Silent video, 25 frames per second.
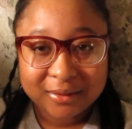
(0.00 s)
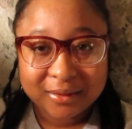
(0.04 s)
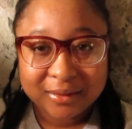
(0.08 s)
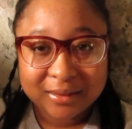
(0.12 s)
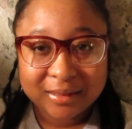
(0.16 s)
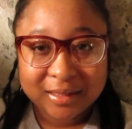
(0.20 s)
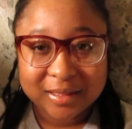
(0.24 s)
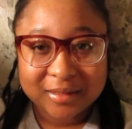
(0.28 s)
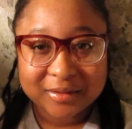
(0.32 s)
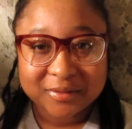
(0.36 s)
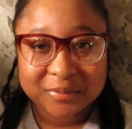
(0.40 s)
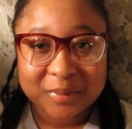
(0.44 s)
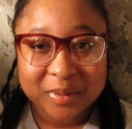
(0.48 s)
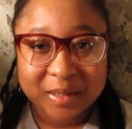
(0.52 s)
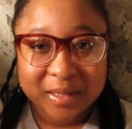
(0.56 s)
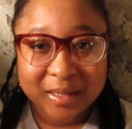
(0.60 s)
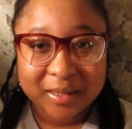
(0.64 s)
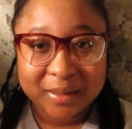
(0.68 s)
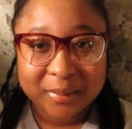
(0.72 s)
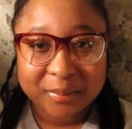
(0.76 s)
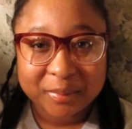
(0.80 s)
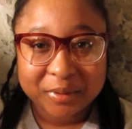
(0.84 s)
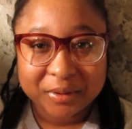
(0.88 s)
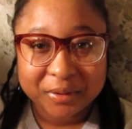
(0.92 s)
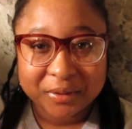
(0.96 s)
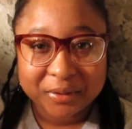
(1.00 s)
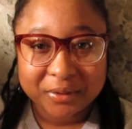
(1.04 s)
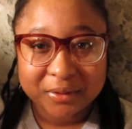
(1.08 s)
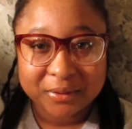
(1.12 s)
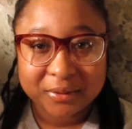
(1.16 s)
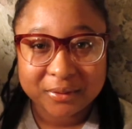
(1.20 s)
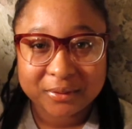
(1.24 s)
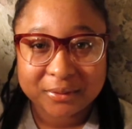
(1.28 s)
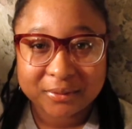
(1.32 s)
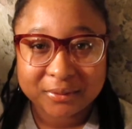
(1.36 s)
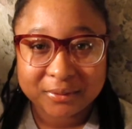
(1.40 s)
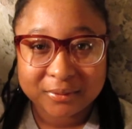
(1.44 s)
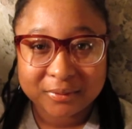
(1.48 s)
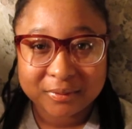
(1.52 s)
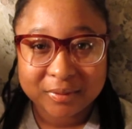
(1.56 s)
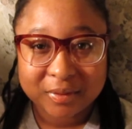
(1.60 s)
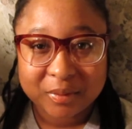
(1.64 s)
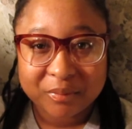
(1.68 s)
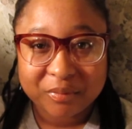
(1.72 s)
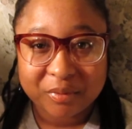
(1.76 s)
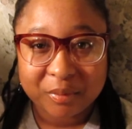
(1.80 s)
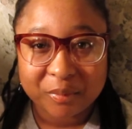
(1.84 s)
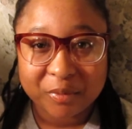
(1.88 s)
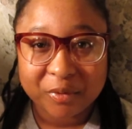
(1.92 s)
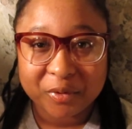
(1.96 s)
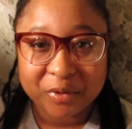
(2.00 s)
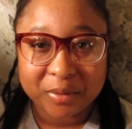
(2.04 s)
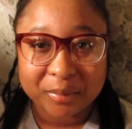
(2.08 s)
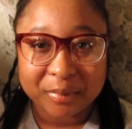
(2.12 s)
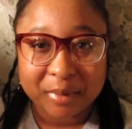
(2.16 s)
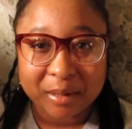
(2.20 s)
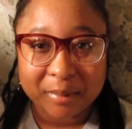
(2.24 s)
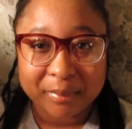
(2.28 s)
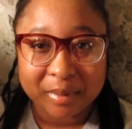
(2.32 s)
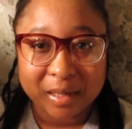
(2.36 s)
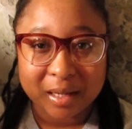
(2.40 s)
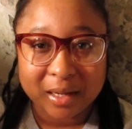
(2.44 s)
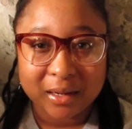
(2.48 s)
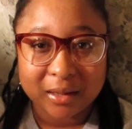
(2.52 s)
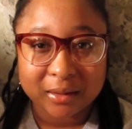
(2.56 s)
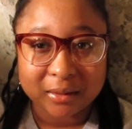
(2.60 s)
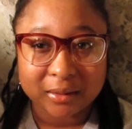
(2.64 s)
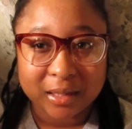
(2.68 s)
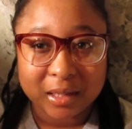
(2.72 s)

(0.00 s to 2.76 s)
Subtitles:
that's why I've been promoting my blog,